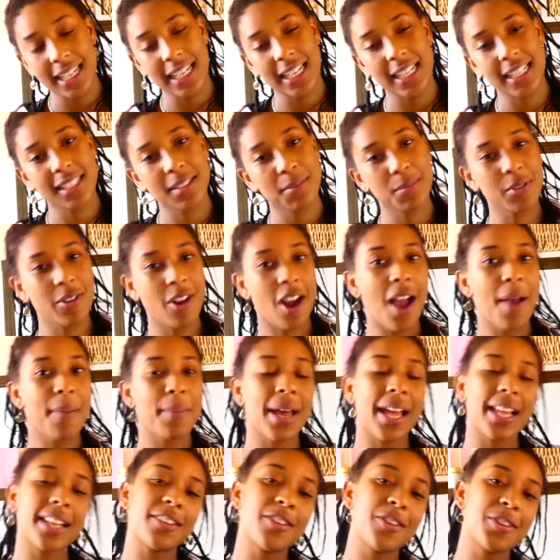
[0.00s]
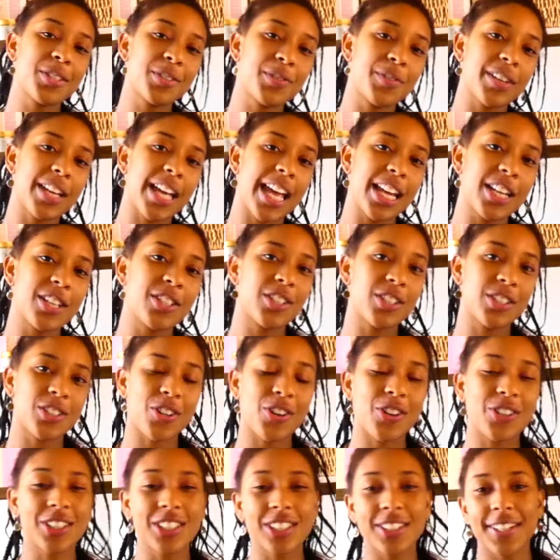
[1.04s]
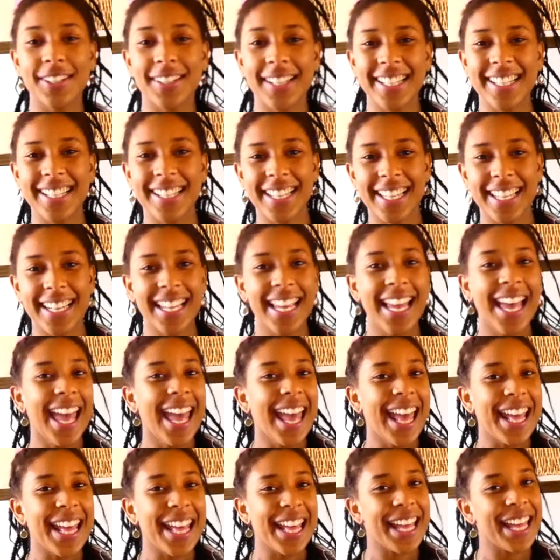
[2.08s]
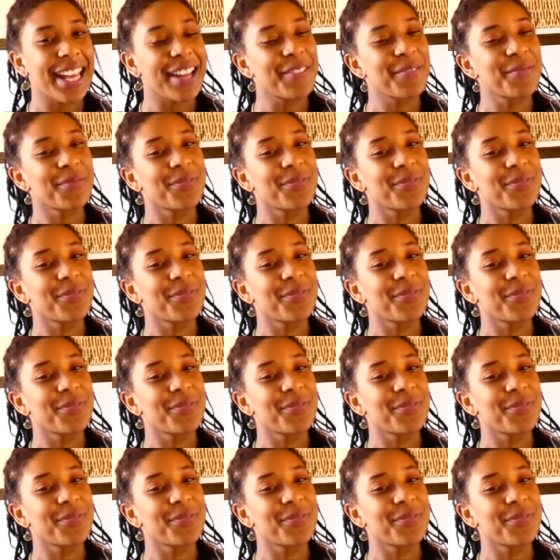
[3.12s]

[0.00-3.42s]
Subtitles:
subscribe and notifications on so that you can hear